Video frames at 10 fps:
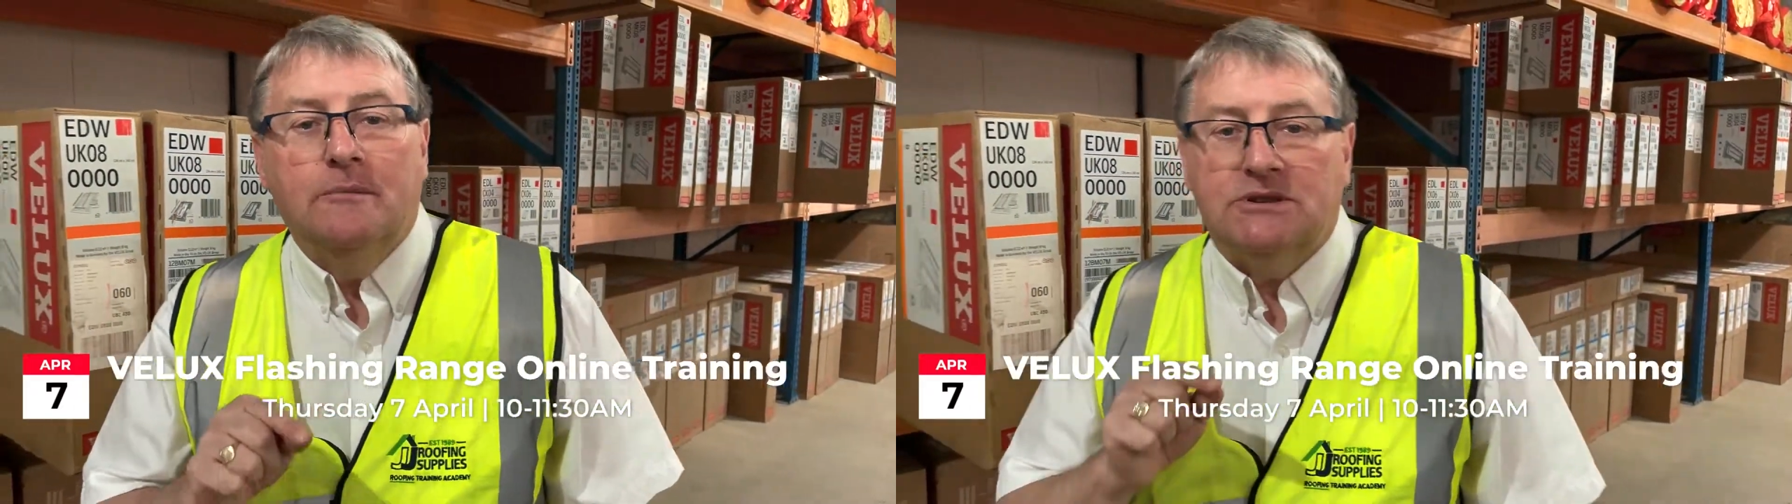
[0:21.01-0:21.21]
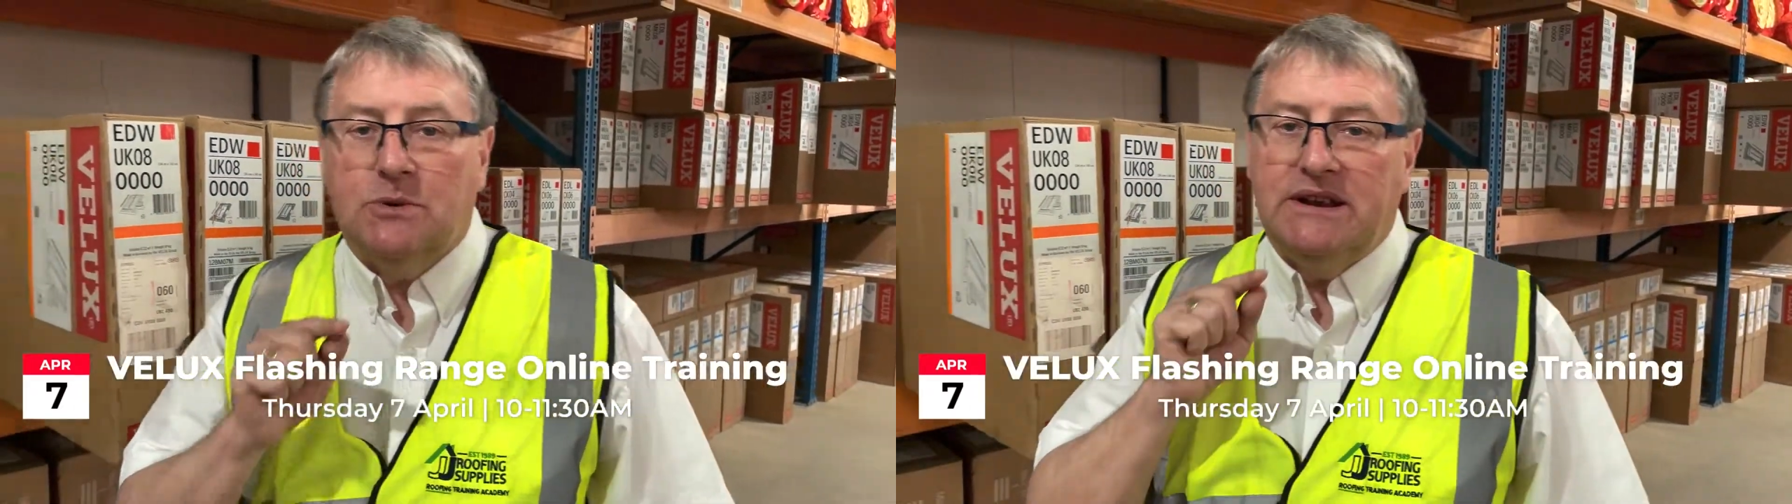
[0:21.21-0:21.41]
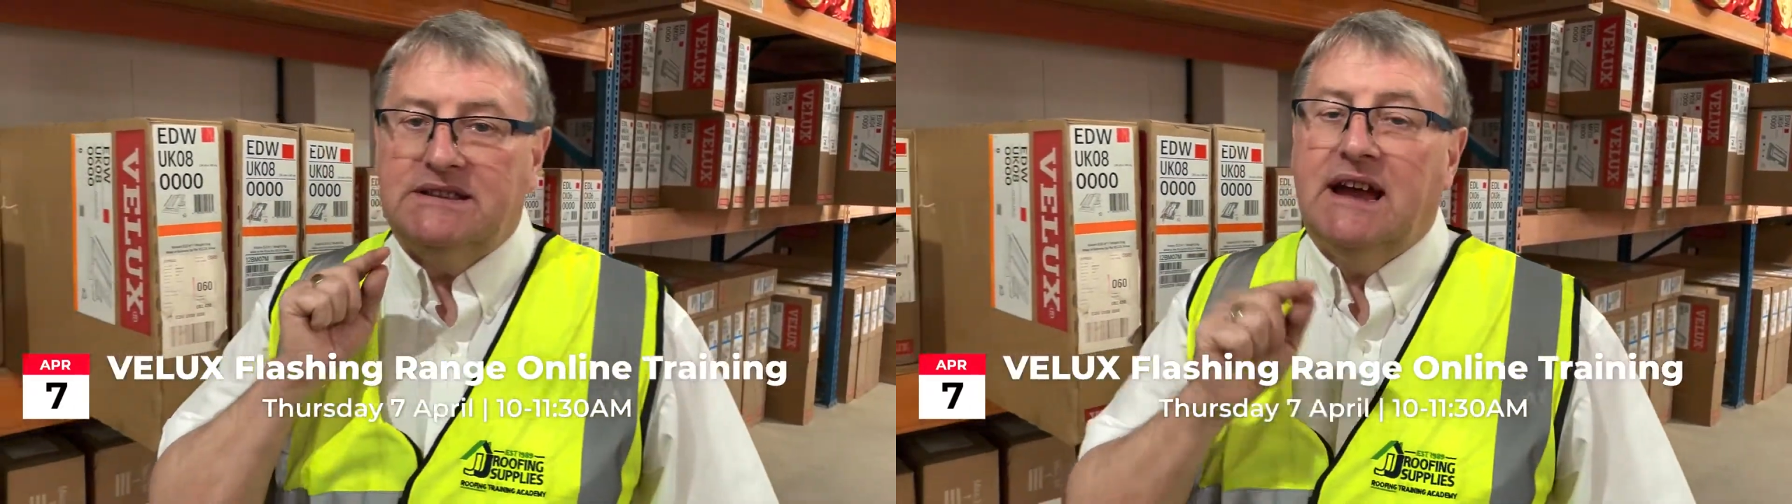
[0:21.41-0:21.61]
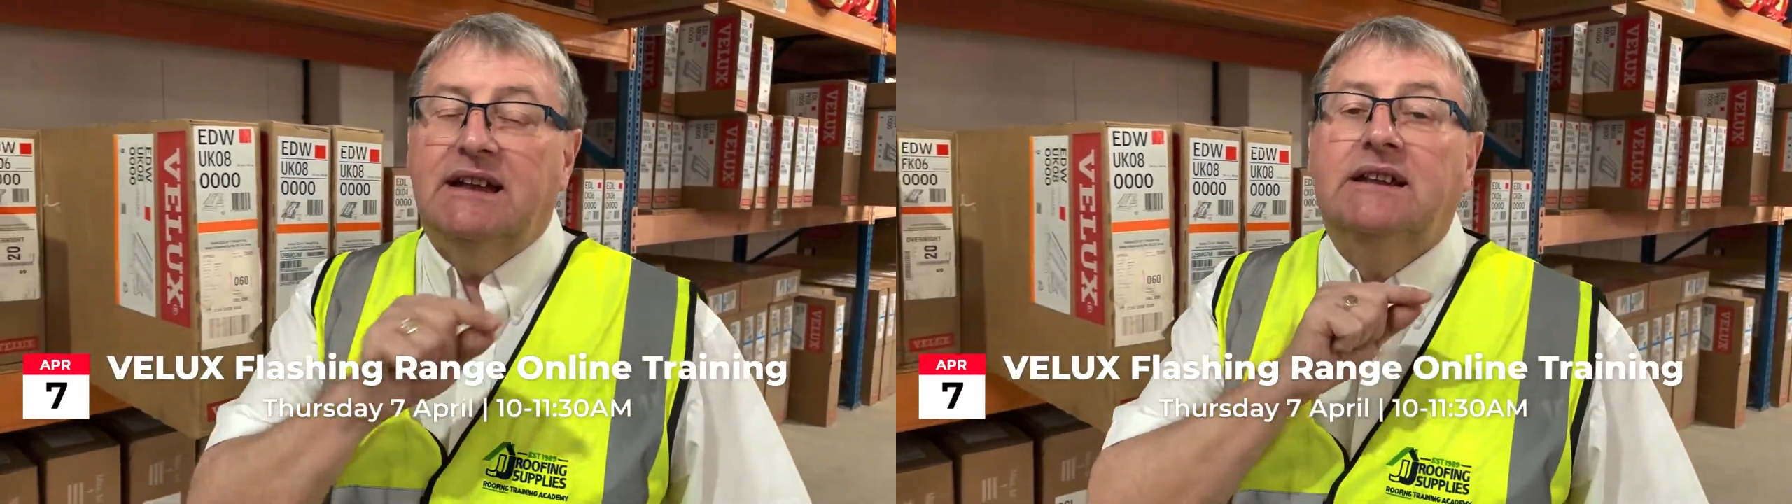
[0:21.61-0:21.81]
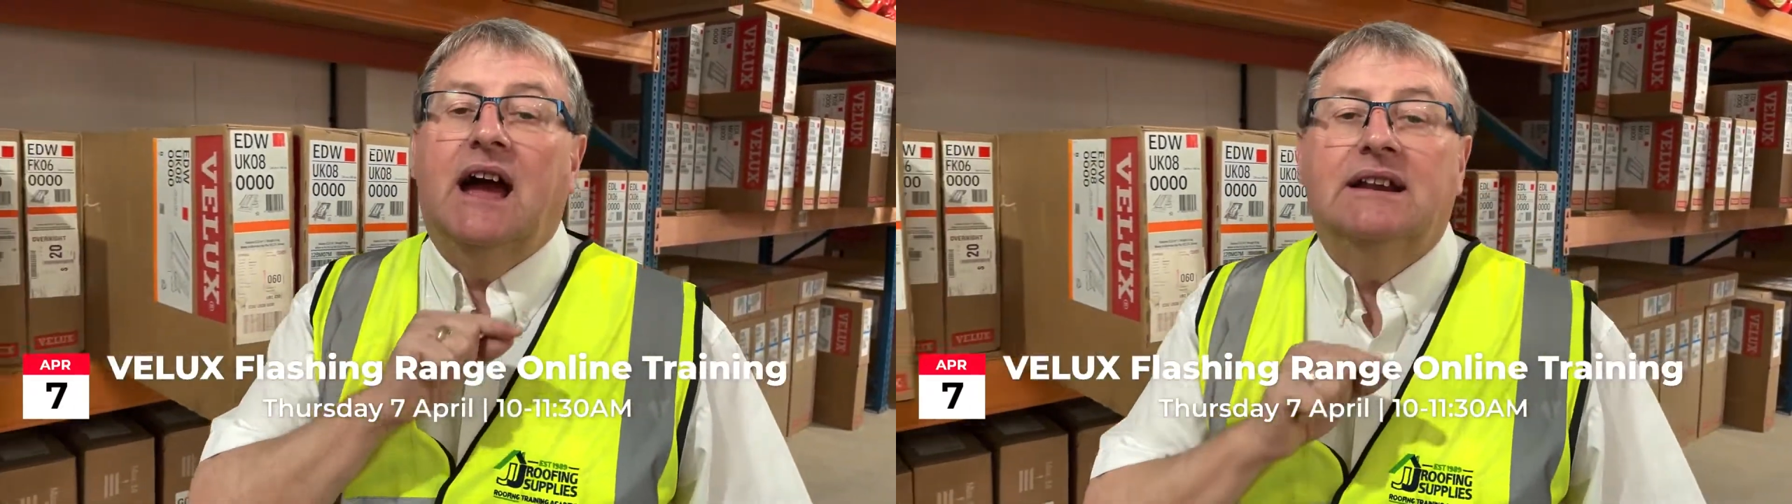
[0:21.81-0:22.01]
between
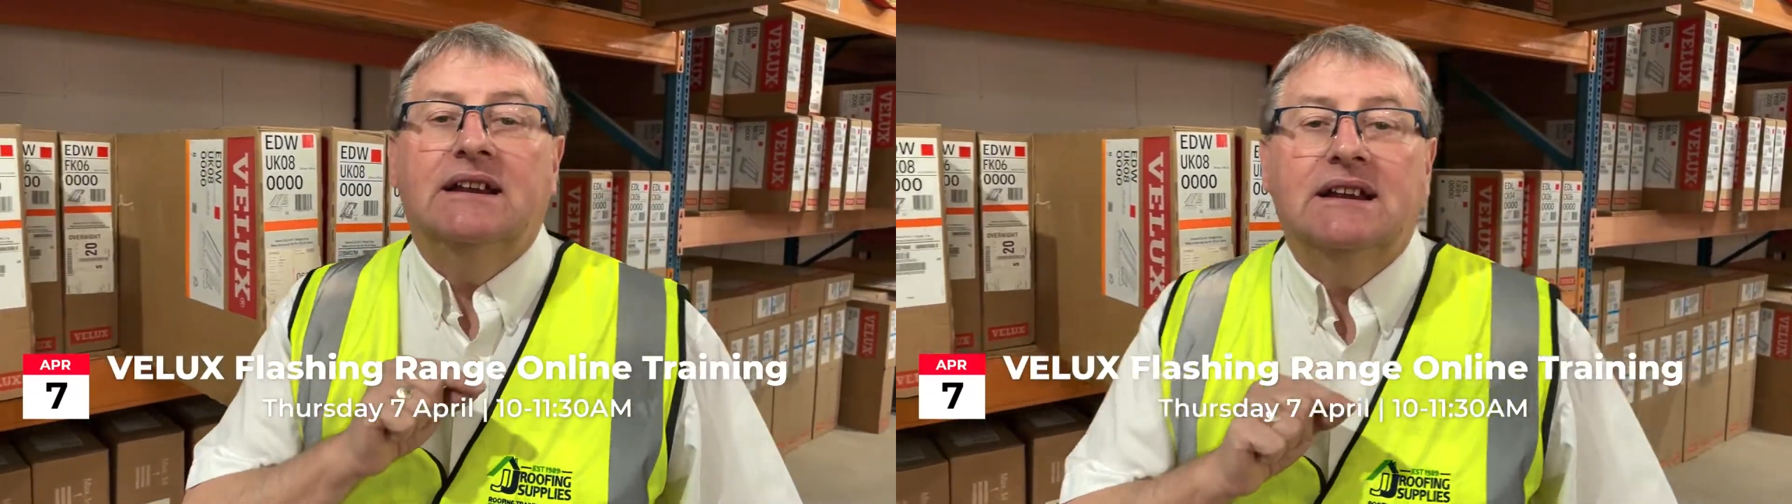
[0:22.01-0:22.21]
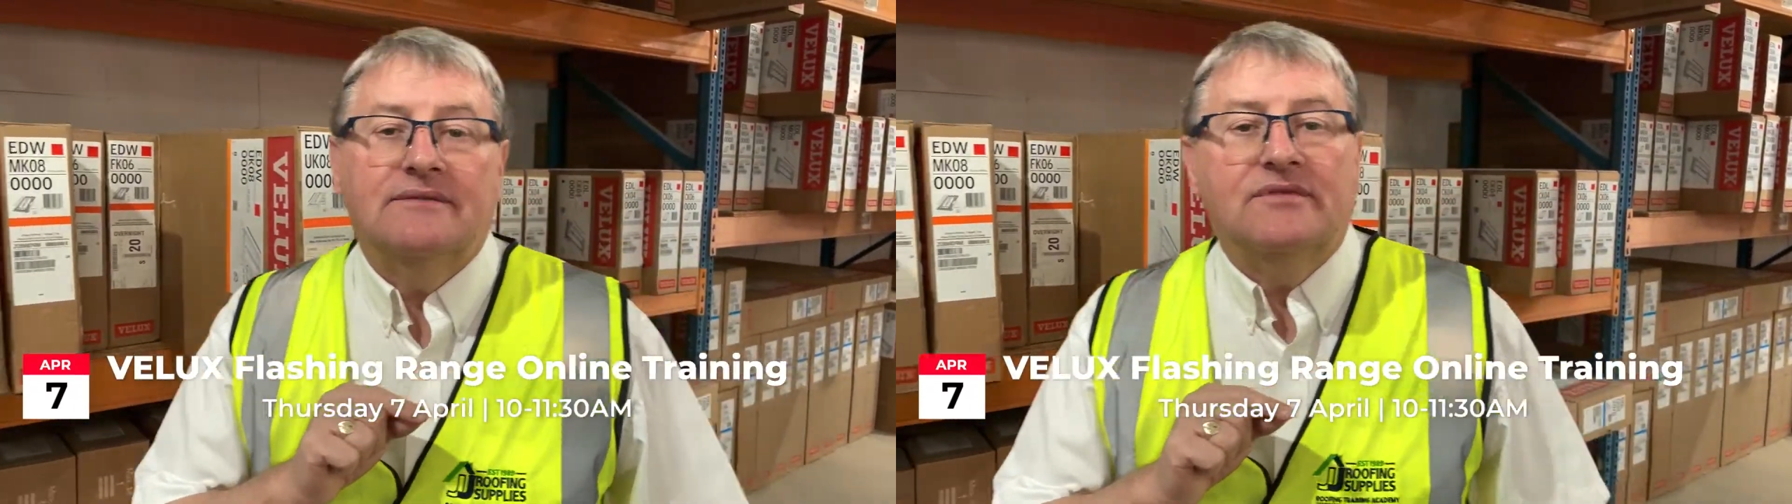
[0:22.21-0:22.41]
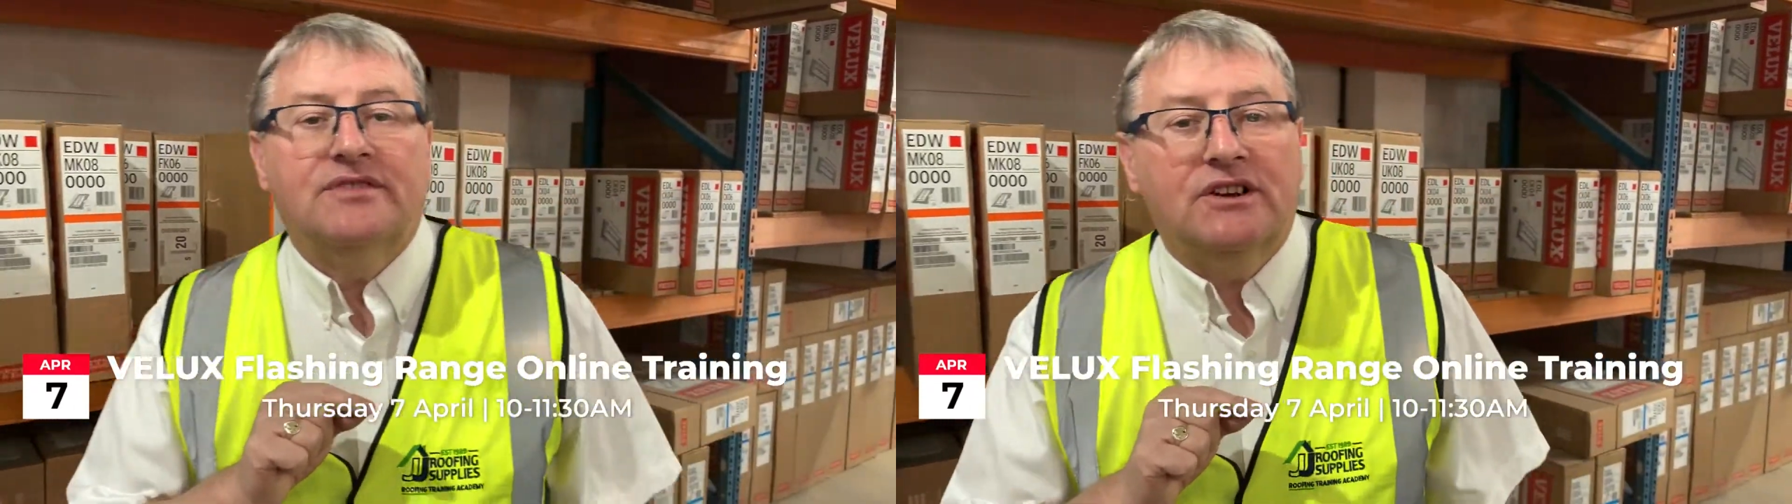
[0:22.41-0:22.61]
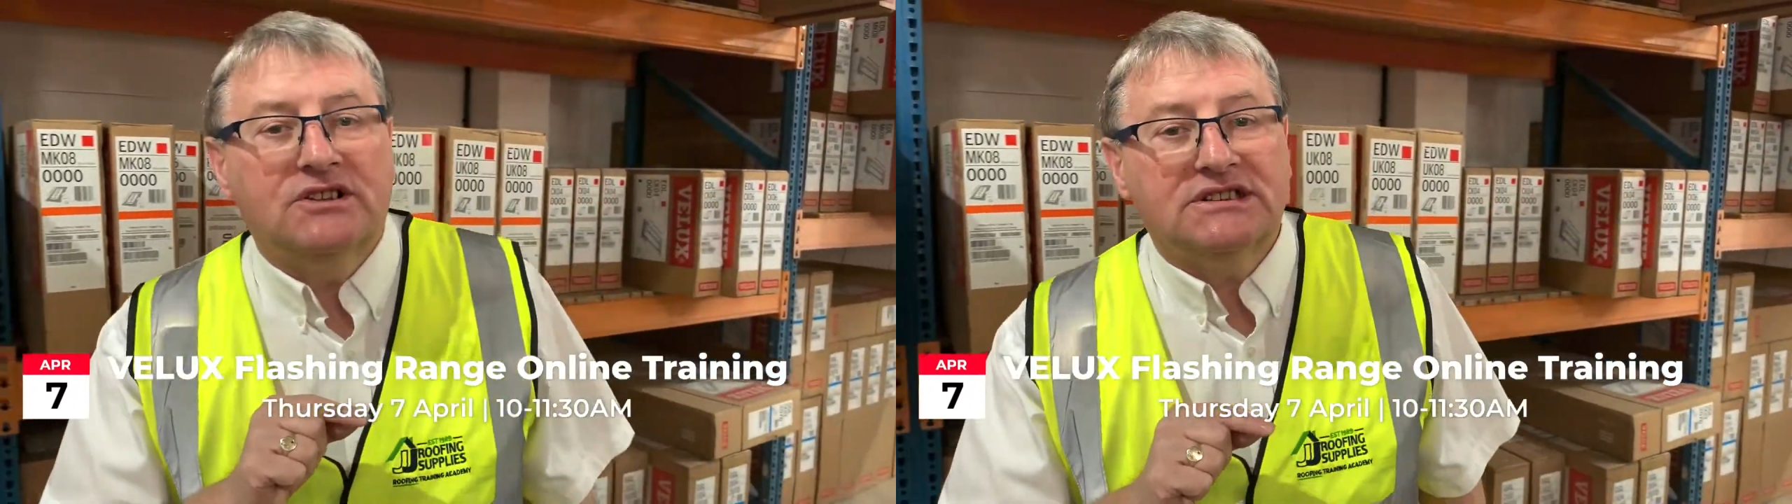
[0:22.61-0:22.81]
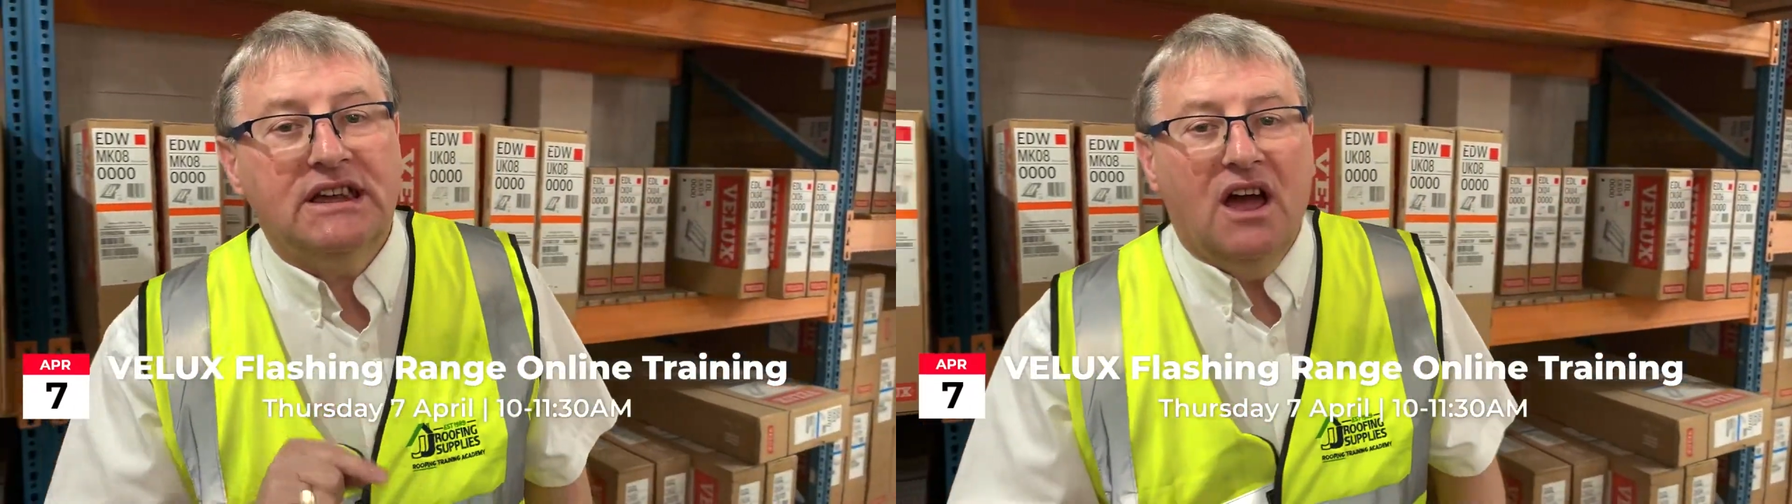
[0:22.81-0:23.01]
10 and
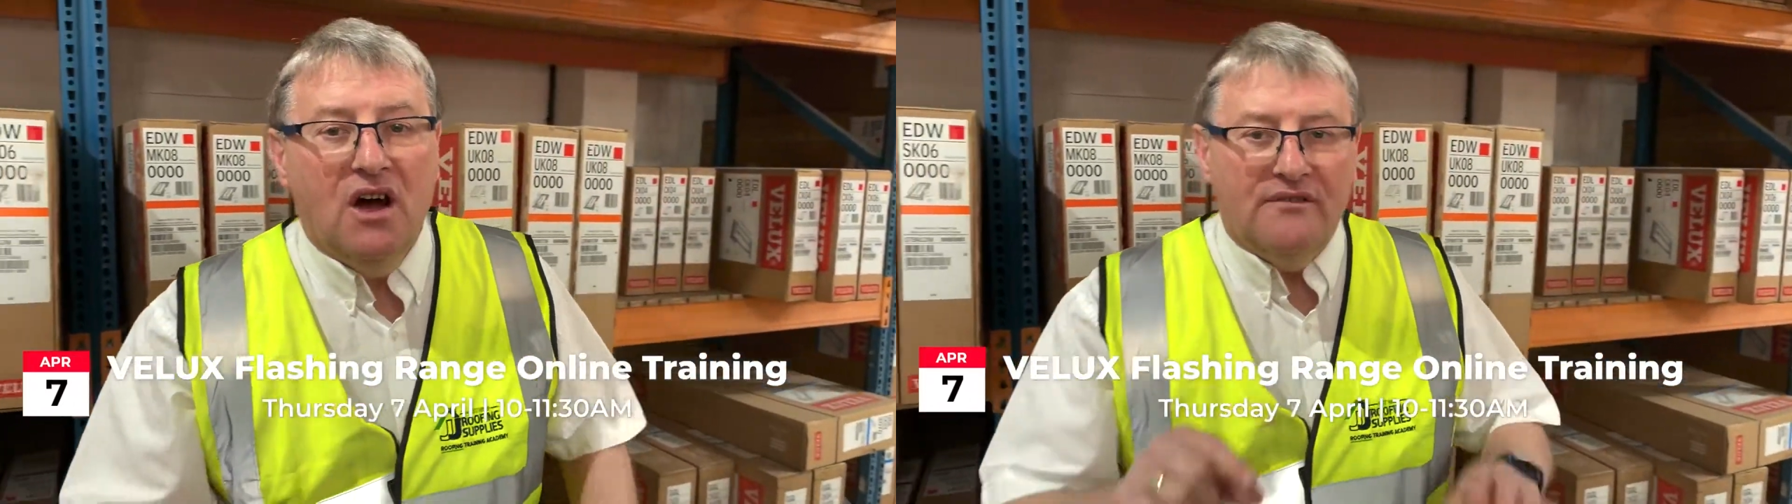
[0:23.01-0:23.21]
11.30